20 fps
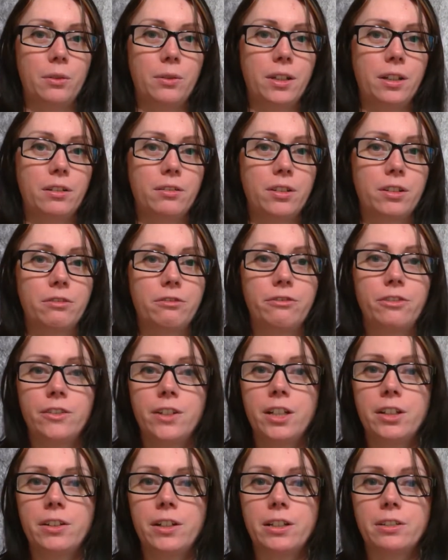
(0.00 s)
They're
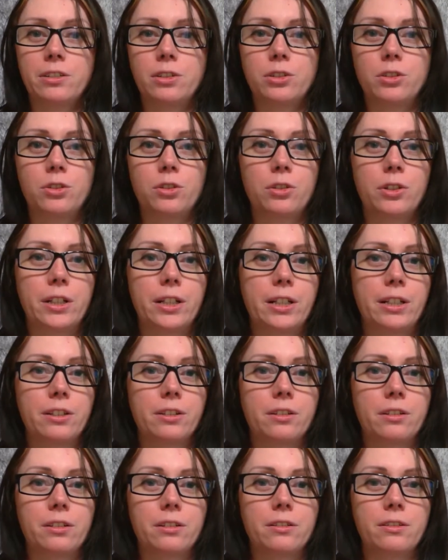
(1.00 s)
figuring out the story and
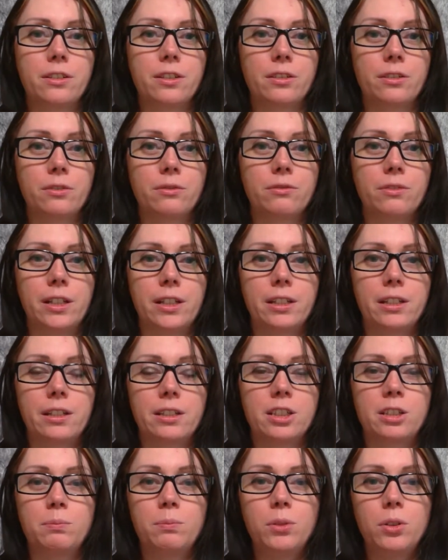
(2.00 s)
they're like
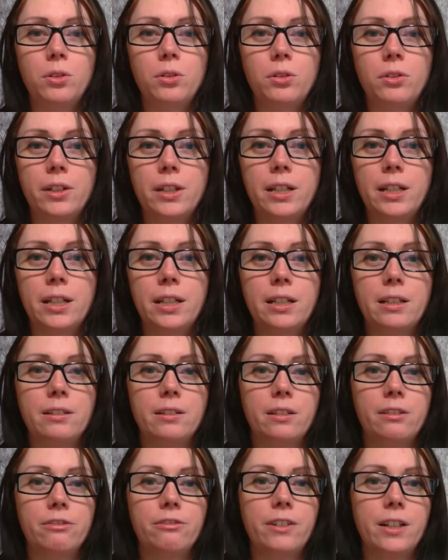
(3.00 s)
exploring it and
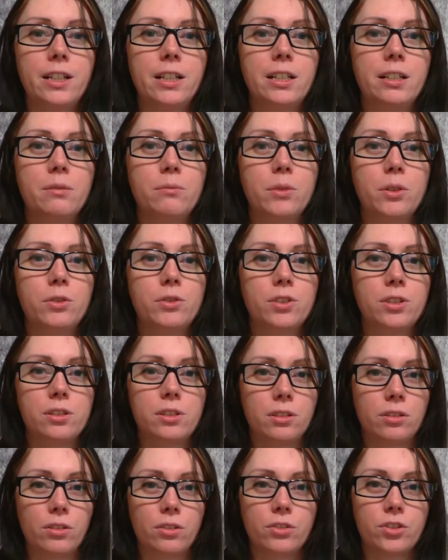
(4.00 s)
they're finding emotions
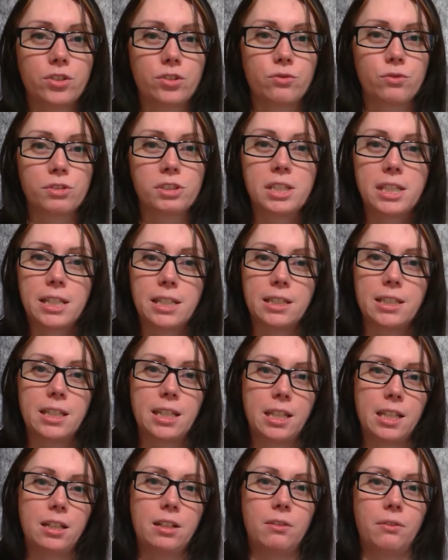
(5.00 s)
and they're just really in the
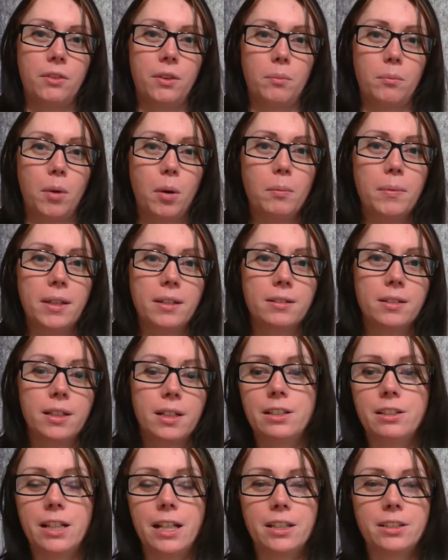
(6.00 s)
heat of the moment.
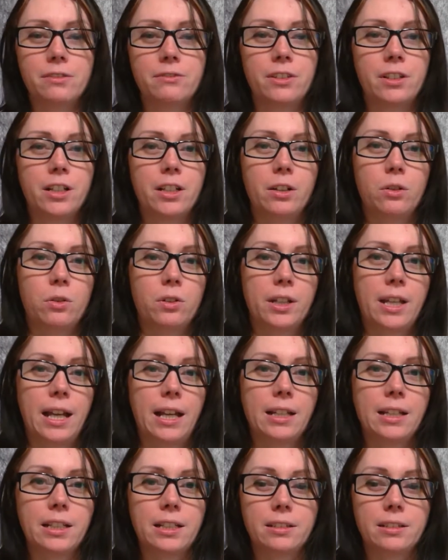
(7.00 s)
It has a very organic